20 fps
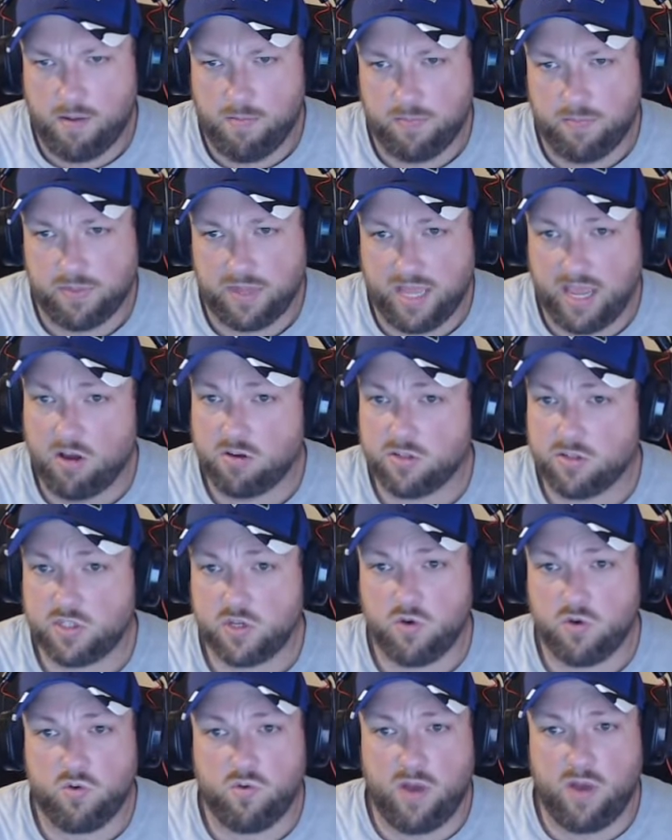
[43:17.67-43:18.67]
They
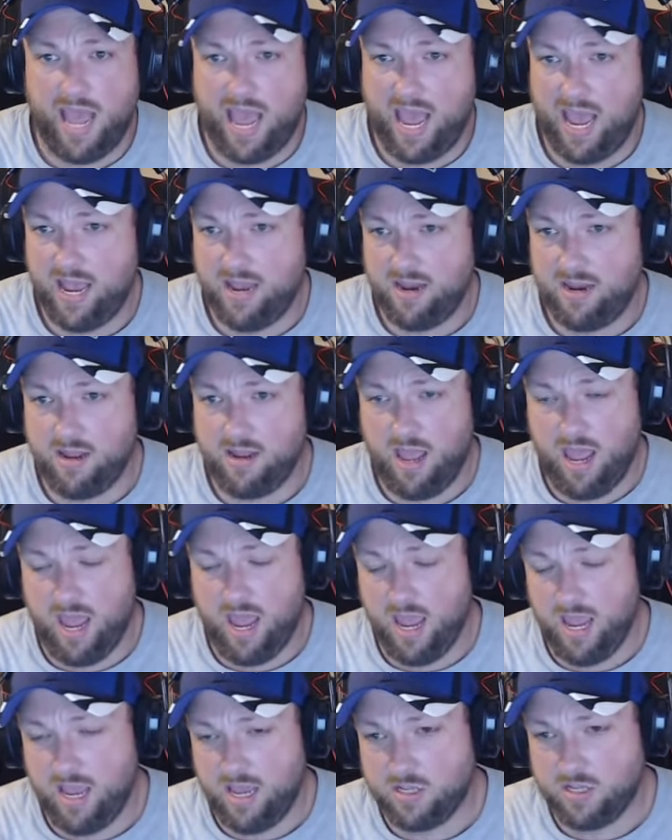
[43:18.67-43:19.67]
also had a